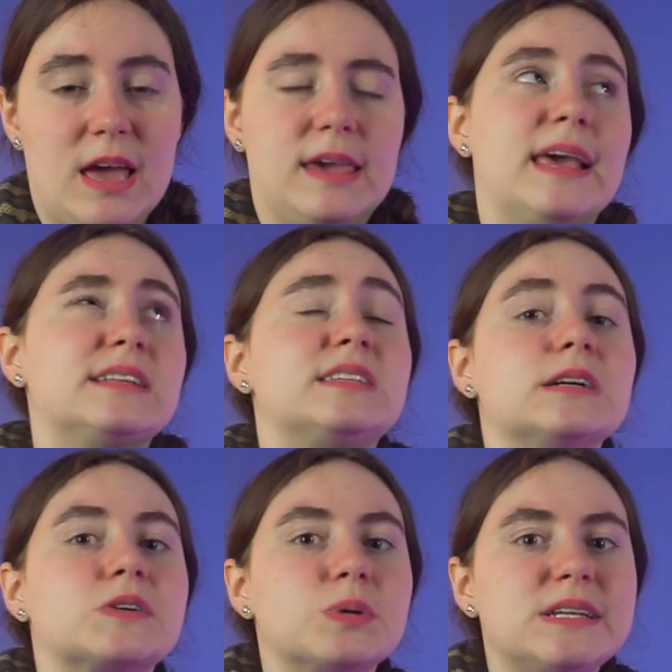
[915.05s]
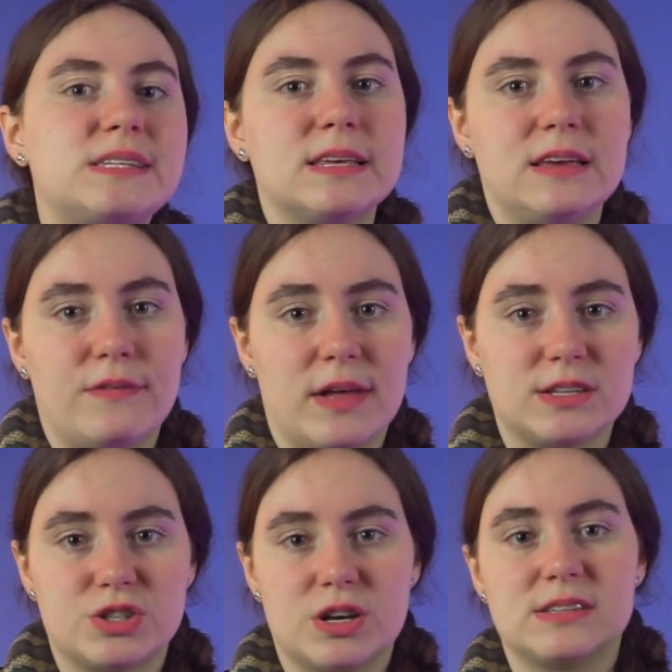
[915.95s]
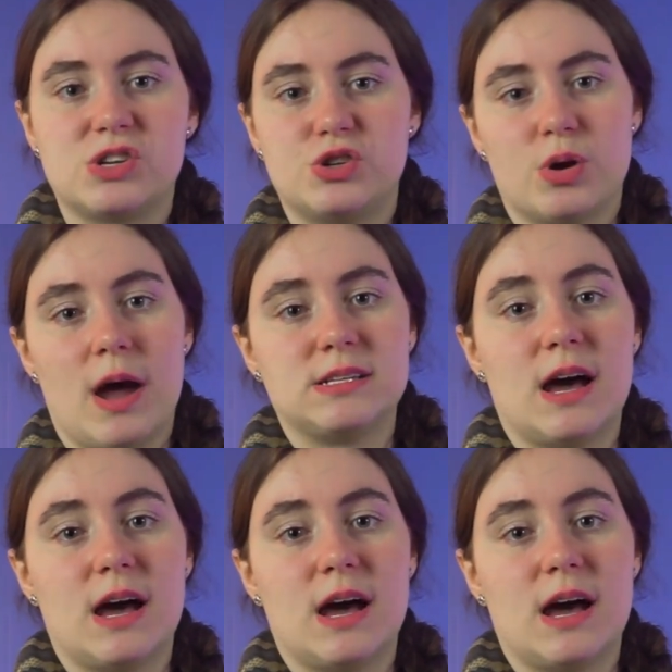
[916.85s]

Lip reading: He gets increasingly flustered as I try